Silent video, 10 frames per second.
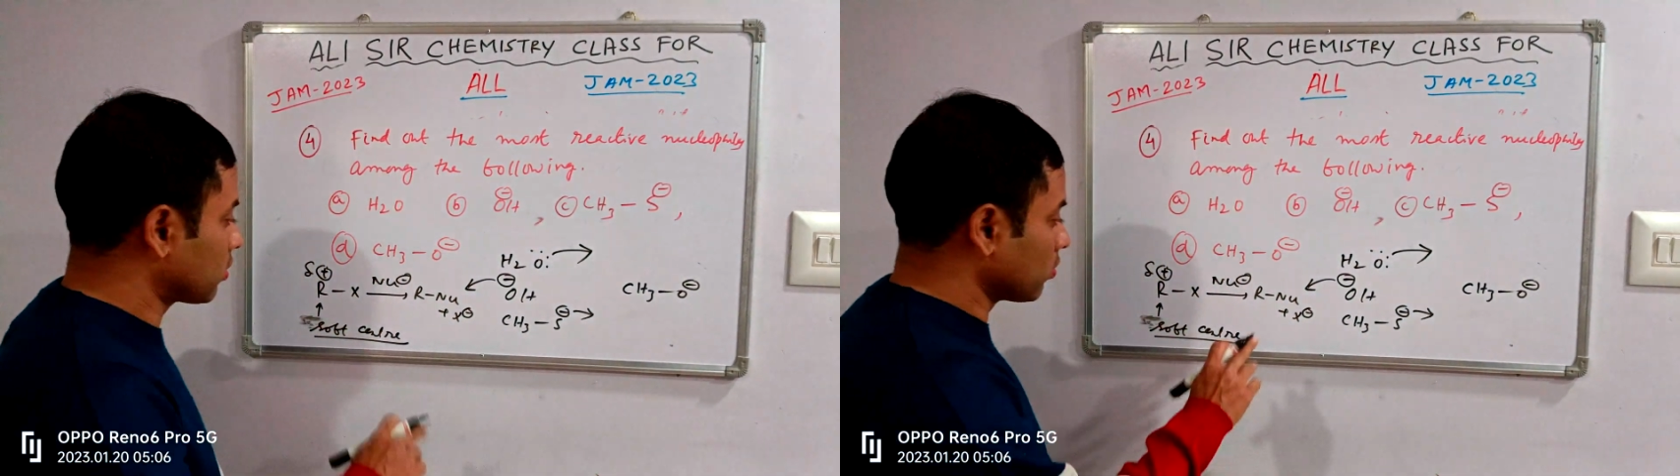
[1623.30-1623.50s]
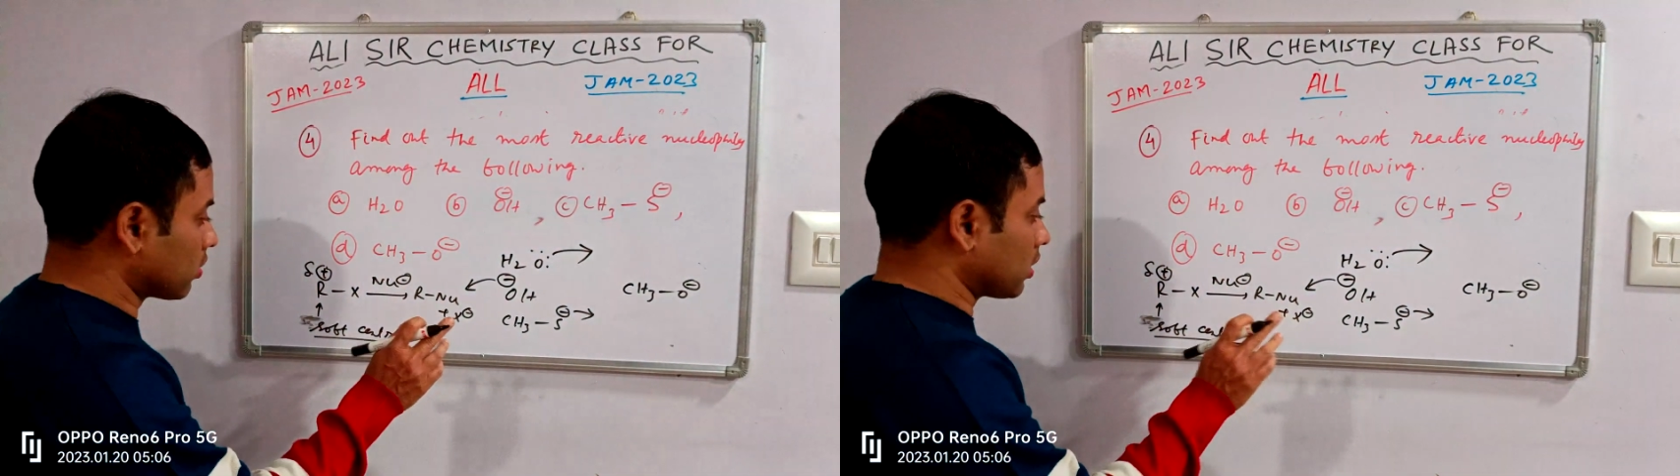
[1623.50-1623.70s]

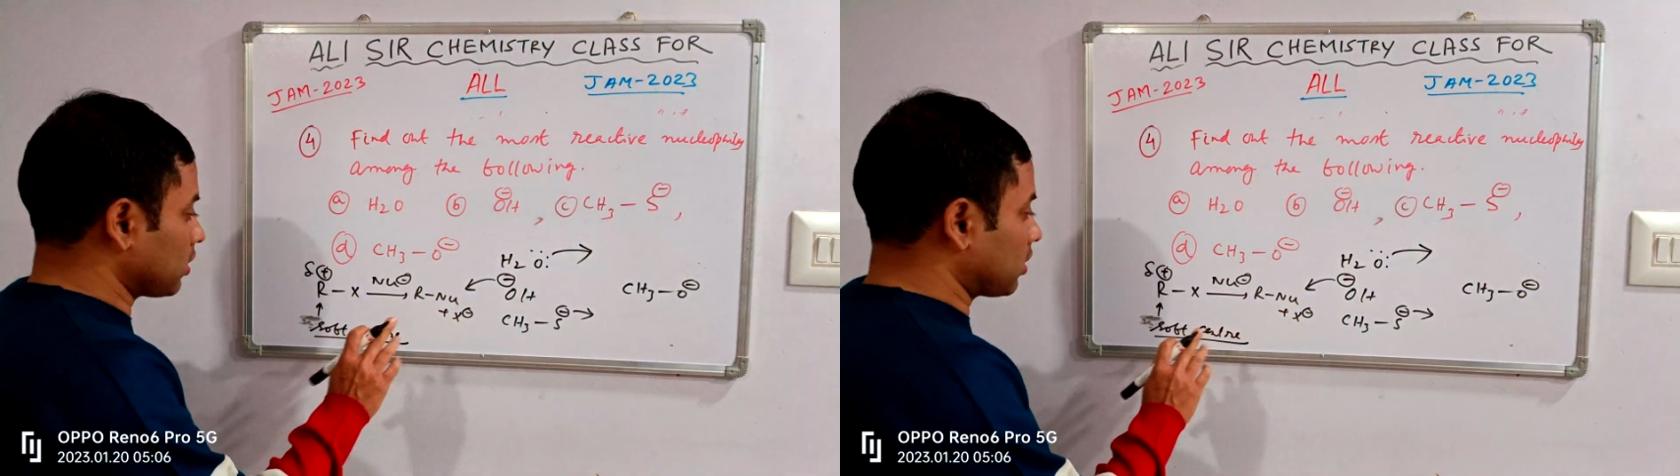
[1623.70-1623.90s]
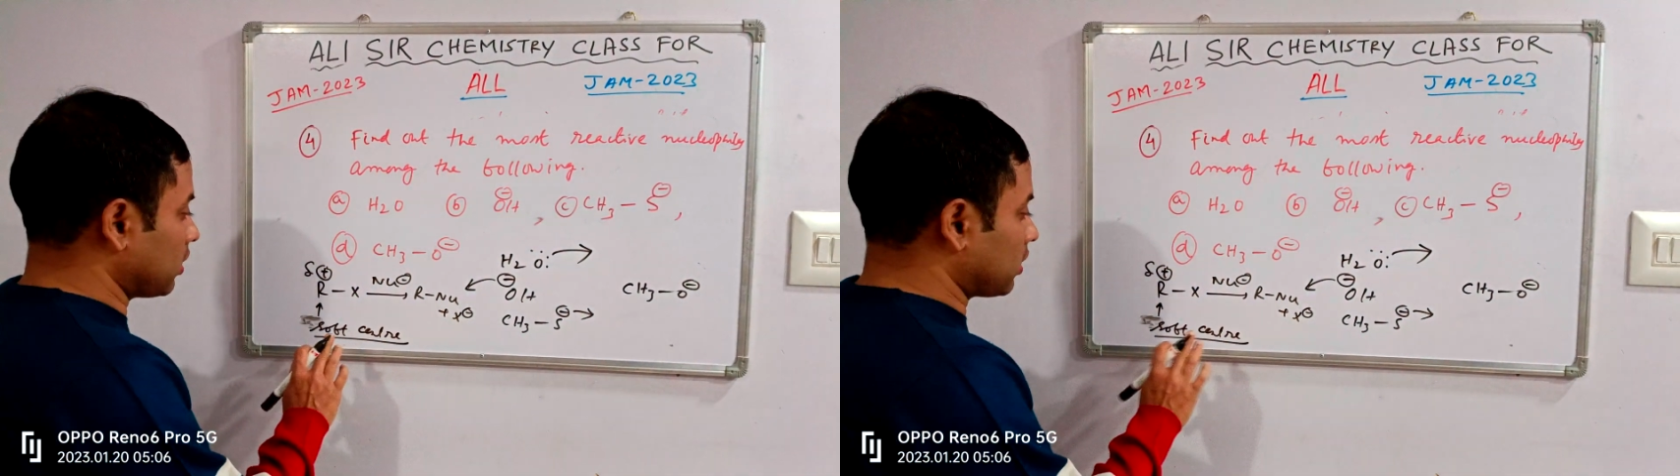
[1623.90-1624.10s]
these
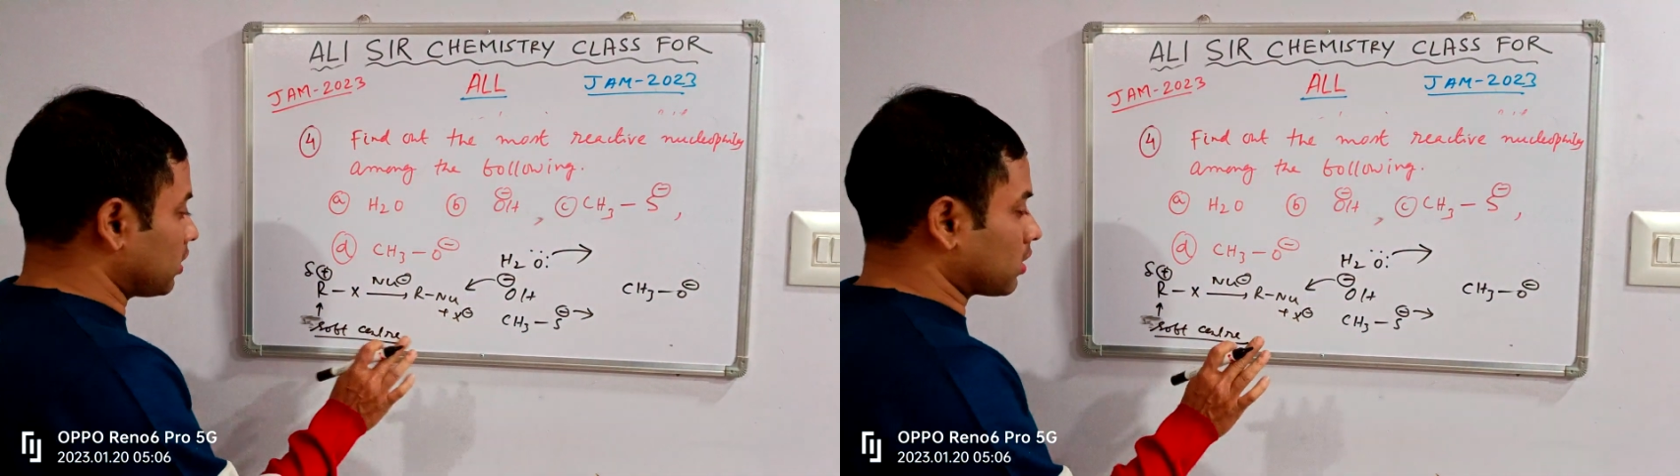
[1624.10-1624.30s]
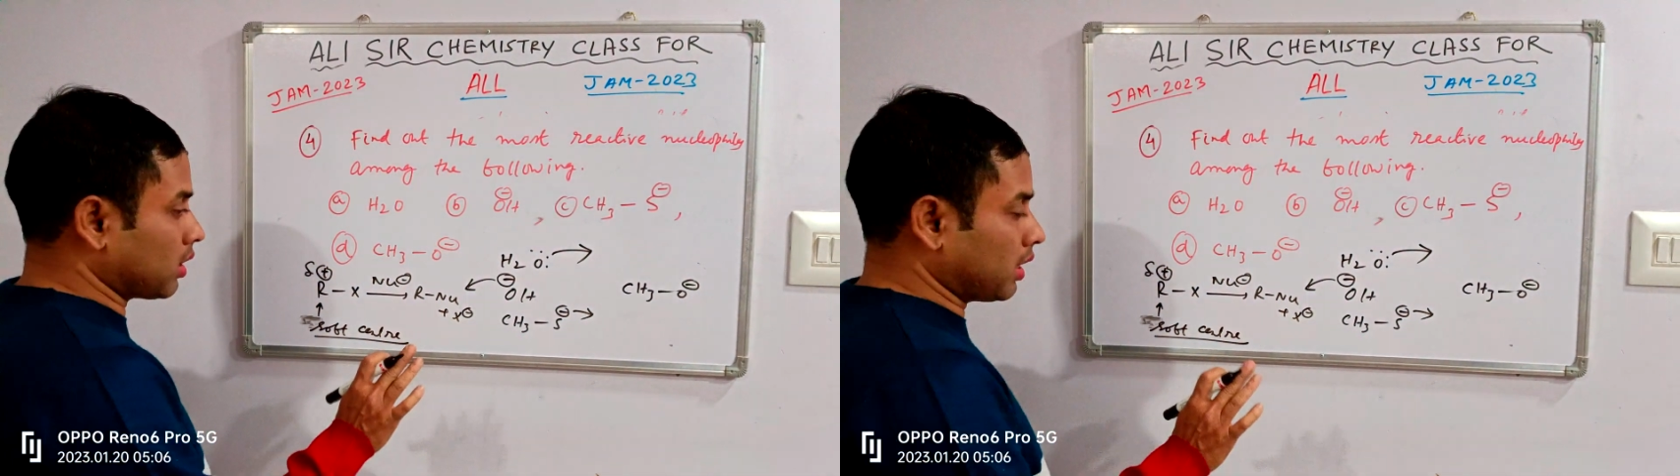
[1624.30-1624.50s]
questions, this
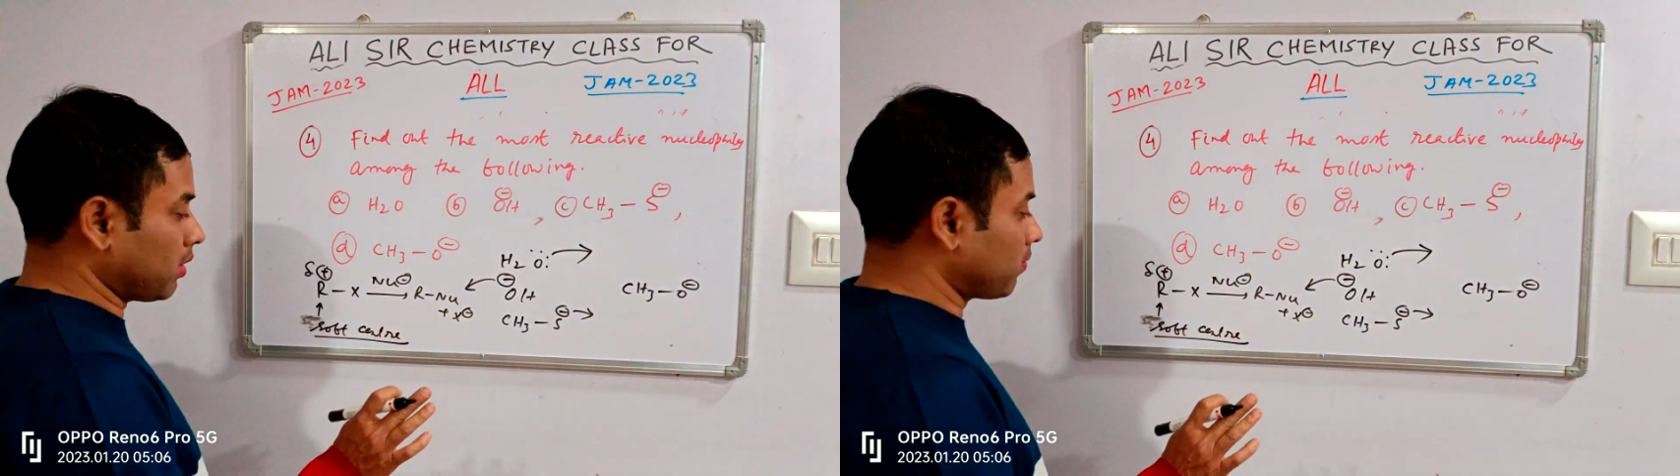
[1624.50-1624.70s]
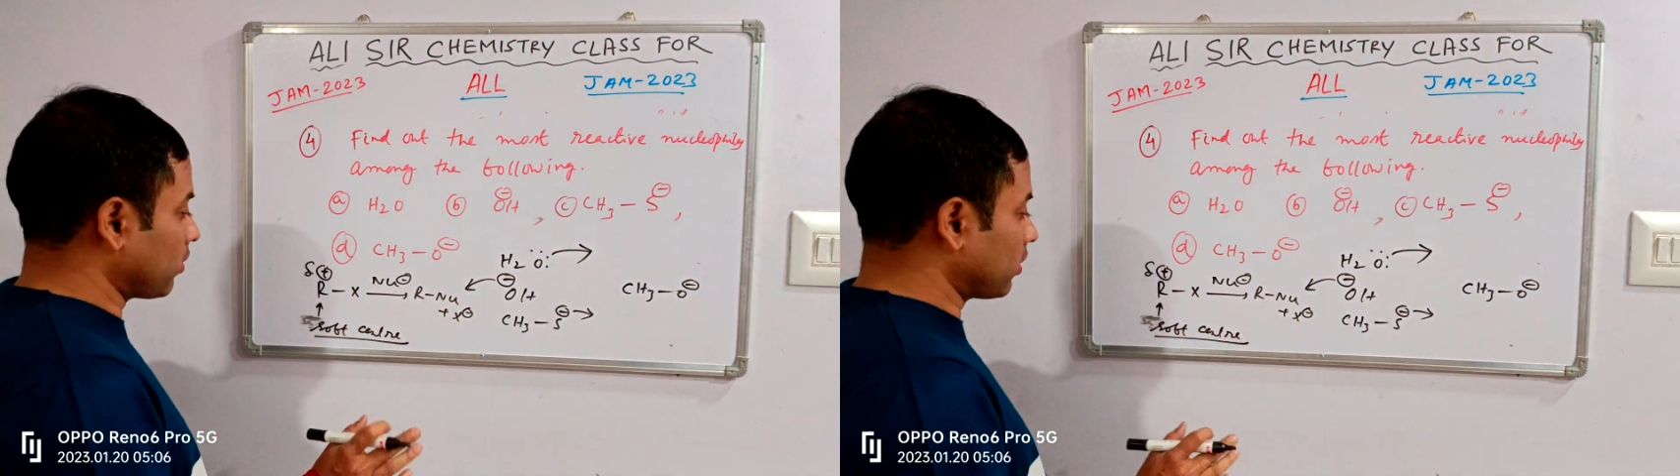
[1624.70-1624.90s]
is
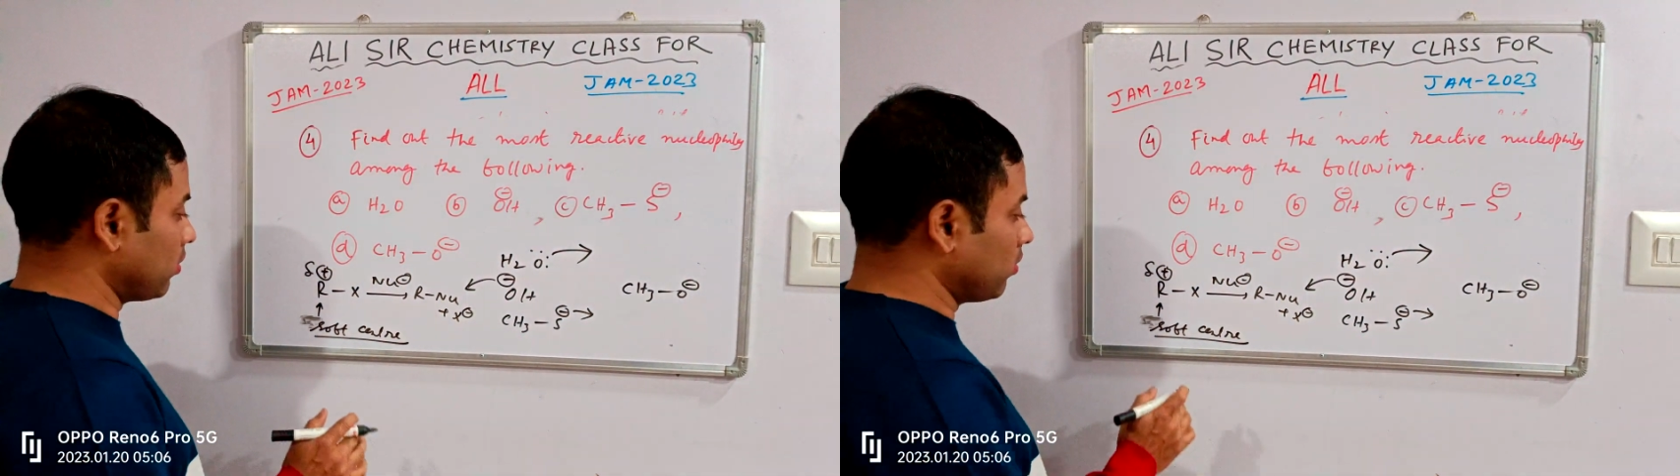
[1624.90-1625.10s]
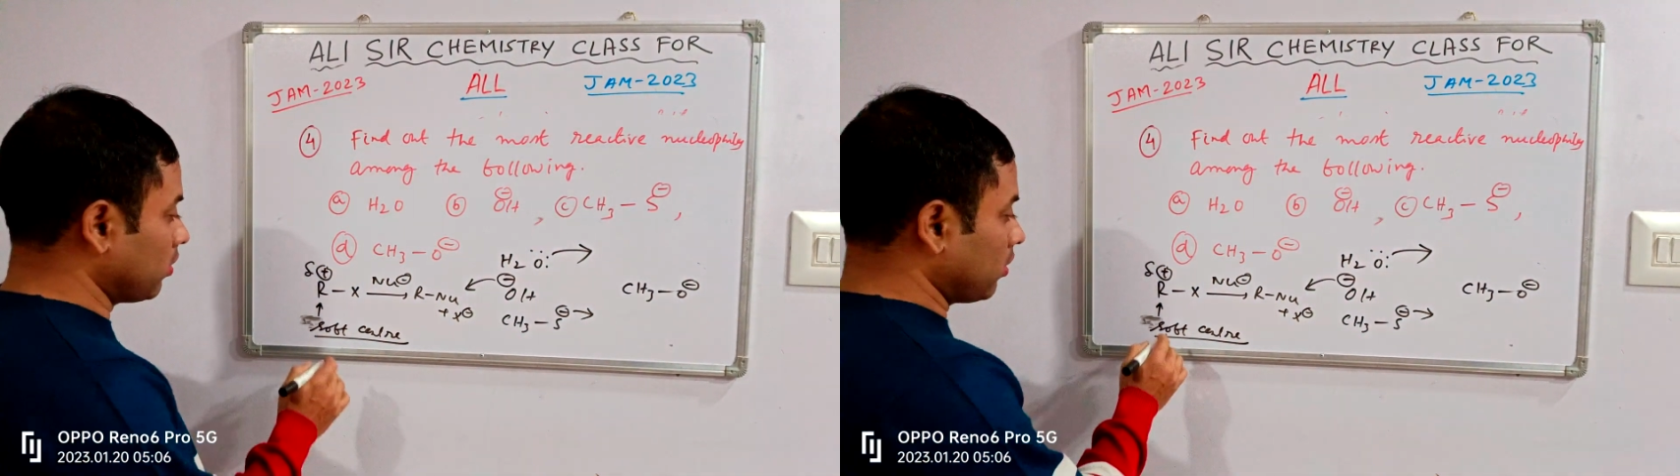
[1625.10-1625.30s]
enough for
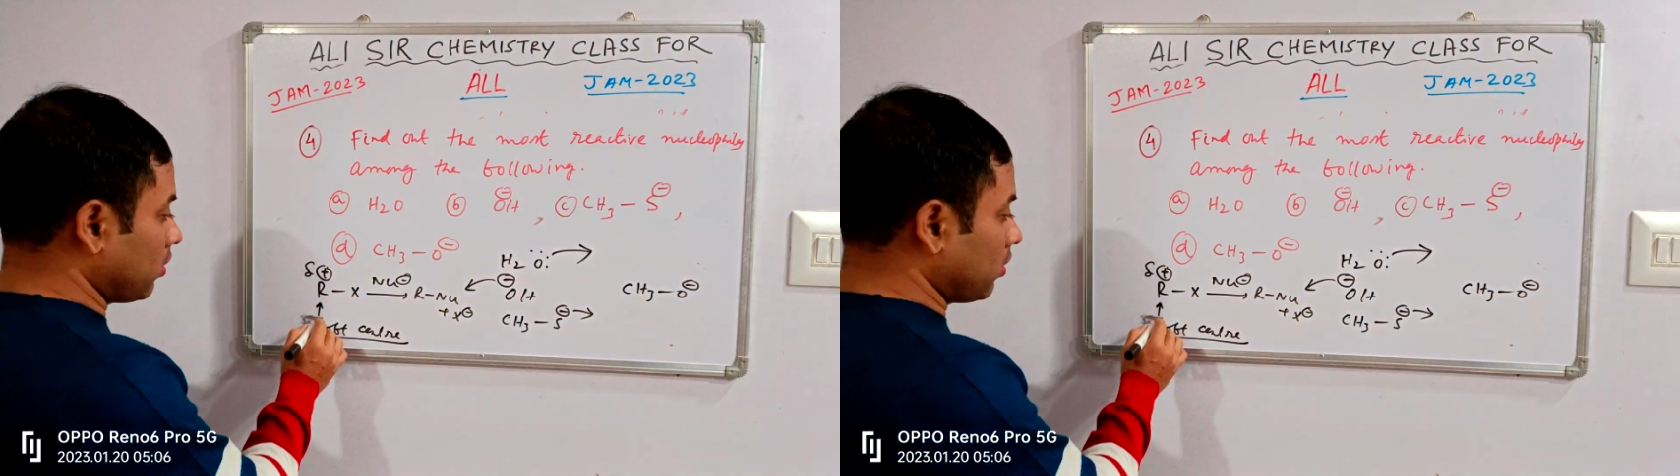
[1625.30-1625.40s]
you.